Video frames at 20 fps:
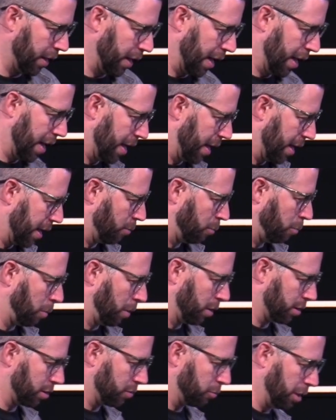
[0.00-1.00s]
and
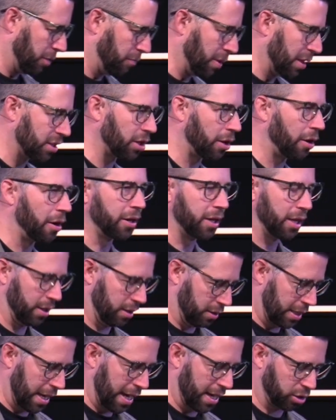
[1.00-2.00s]
we've been talking
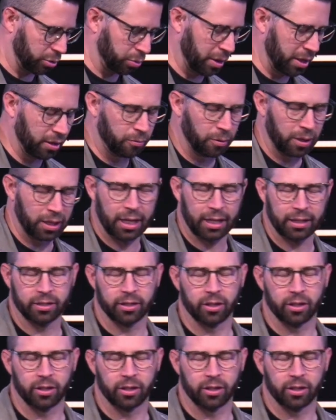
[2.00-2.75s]
last week. We kicked it